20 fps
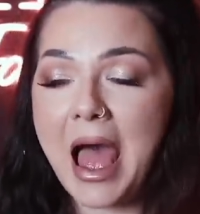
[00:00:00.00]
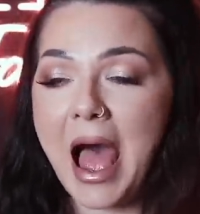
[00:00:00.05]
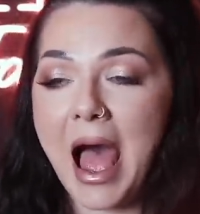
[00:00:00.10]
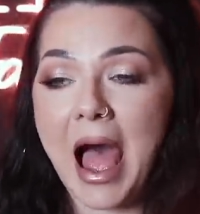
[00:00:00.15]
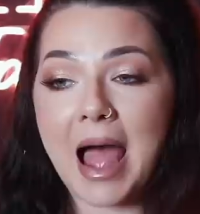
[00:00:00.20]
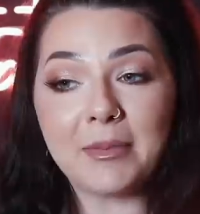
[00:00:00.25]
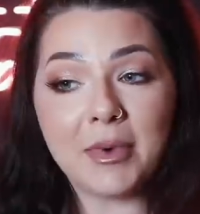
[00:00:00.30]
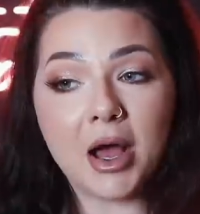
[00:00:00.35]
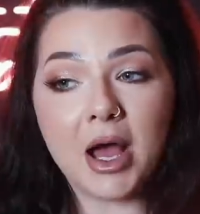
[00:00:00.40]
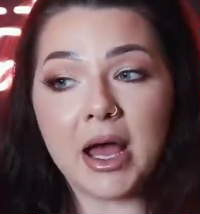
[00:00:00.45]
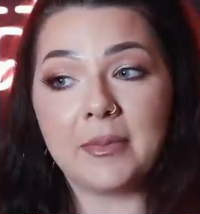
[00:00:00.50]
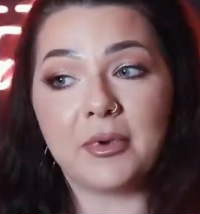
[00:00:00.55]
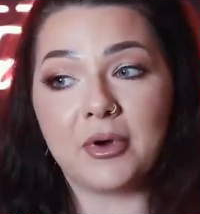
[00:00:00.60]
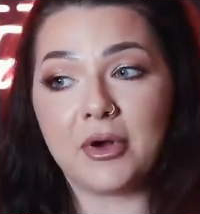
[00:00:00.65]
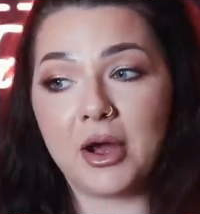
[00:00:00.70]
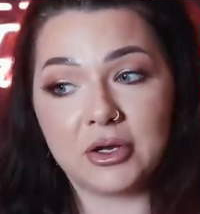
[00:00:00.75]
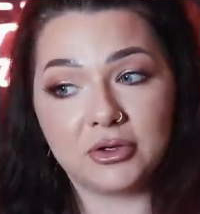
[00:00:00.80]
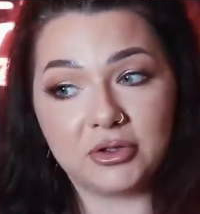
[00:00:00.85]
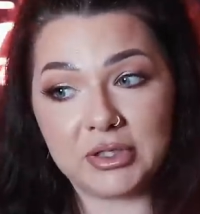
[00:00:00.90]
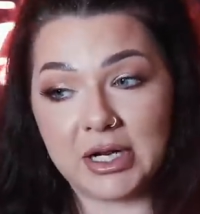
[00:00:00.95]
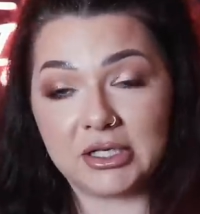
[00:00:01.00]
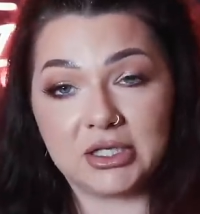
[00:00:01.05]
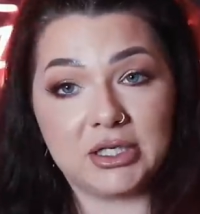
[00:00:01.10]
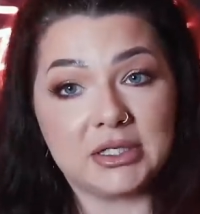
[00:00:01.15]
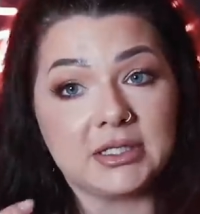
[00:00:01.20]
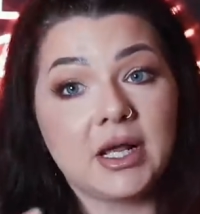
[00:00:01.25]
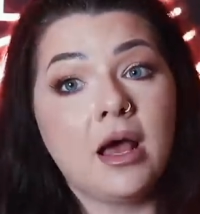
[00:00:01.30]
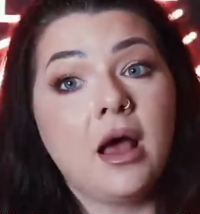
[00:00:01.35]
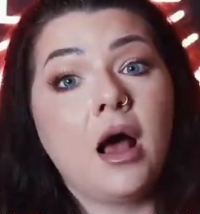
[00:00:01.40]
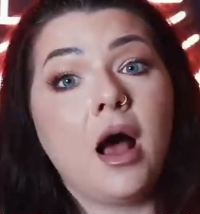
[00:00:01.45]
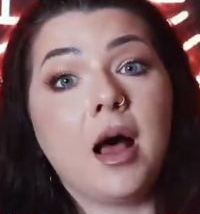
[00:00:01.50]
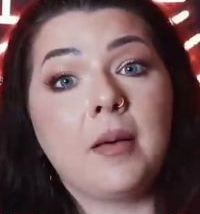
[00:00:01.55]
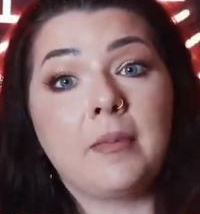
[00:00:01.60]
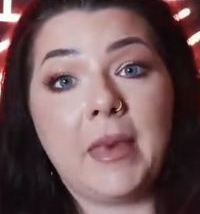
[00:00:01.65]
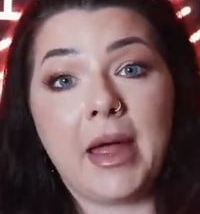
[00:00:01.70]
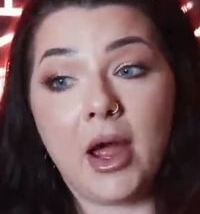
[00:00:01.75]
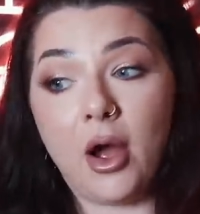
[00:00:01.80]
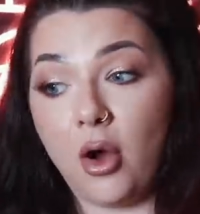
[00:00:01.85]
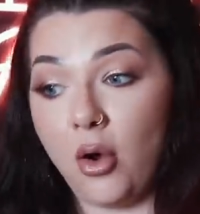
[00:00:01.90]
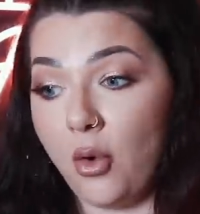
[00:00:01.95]
I'm a hypochondriac just on
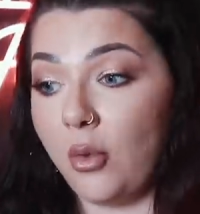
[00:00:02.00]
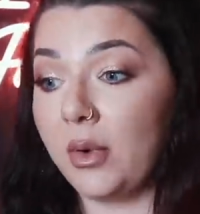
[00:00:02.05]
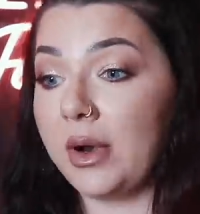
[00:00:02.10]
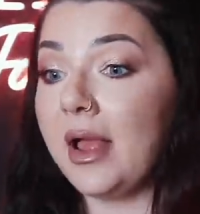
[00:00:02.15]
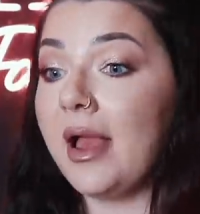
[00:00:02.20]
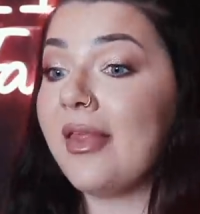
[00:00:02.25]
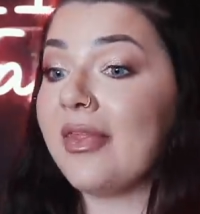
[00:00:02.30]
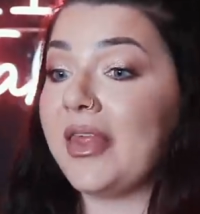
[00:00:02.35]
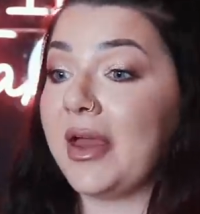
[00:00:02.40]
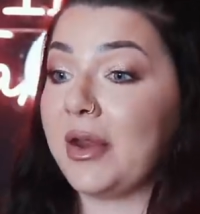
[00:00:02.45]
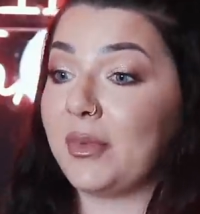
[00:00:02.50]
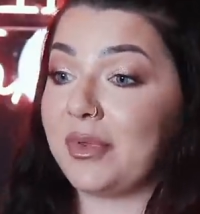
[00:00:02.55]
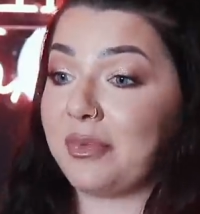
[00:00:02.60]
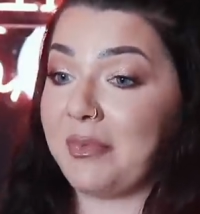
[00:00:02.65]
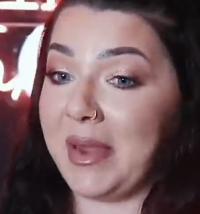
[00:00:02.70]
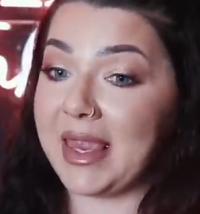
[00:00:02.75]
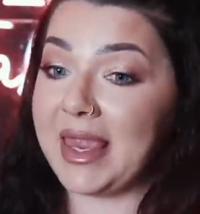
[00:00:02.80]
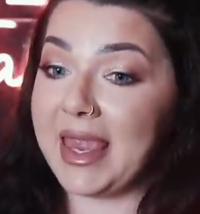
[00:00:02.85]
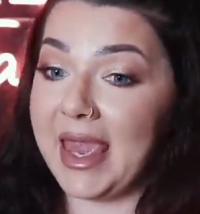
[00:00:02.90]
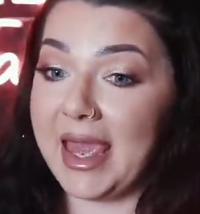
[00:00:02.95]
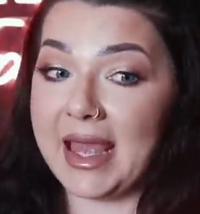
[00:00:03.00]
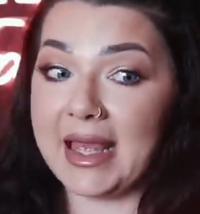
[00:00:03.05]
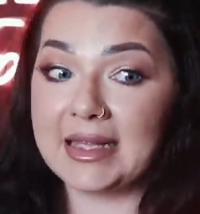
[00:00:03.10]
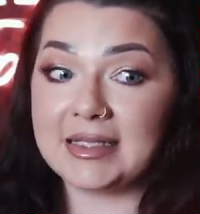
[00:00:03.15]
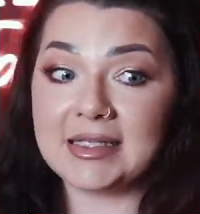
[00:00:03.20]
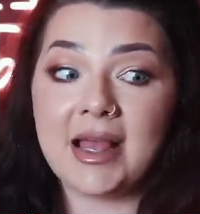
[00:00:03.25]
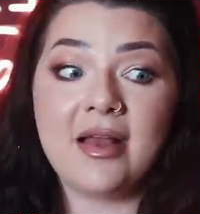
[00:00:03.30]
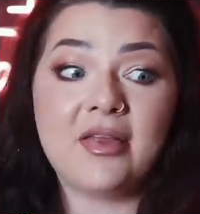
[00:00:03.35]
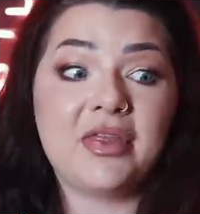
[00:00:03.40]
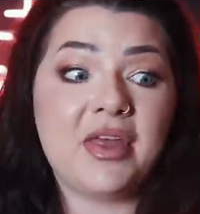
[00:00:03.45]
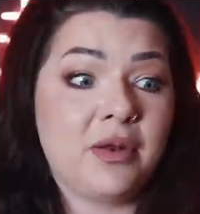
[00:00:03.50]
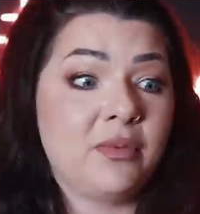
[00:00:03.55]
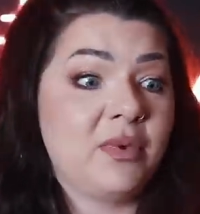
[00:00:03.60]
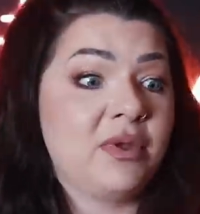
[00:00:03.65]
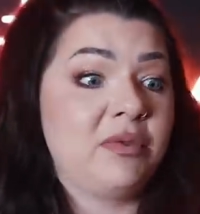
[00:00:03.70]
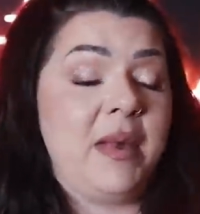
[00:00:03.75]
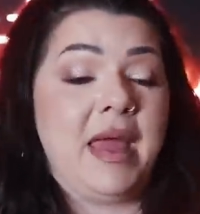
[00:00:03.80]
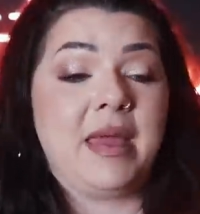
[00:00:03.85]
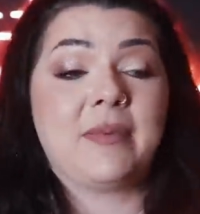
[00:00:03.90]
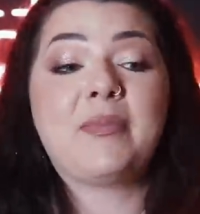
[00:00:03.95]
my own, then with my kids, then
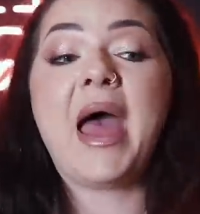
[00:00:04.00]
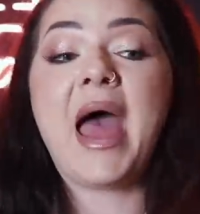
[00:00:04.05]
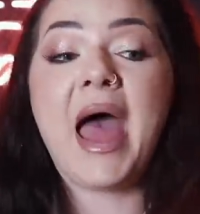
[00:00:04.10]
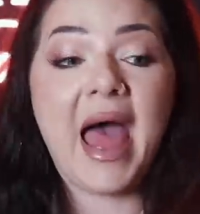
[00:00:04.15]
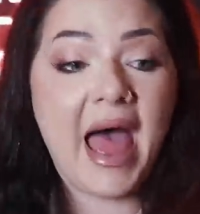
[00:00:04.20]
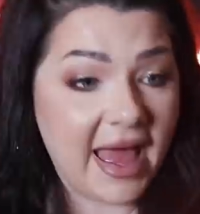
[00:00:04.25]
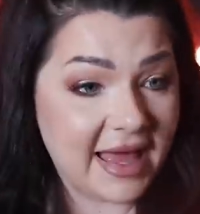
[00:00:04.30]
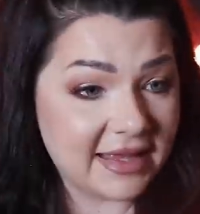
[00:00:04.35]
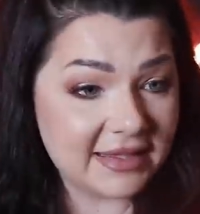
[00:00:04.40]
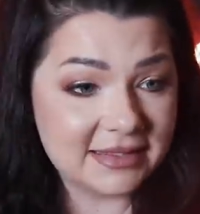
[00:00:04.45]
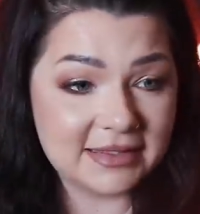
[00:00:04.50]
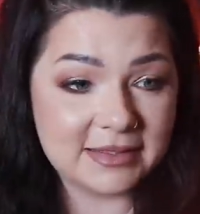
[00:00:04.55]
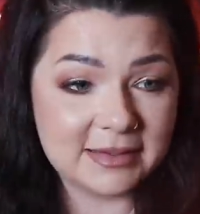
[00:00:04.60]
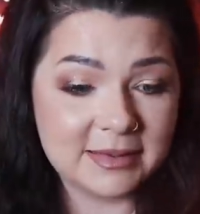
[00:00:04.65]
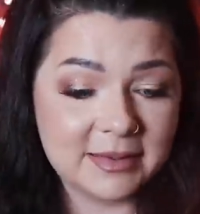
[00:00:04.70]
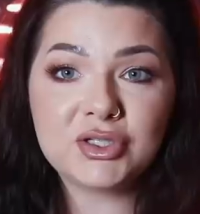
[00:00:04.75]
with my pets.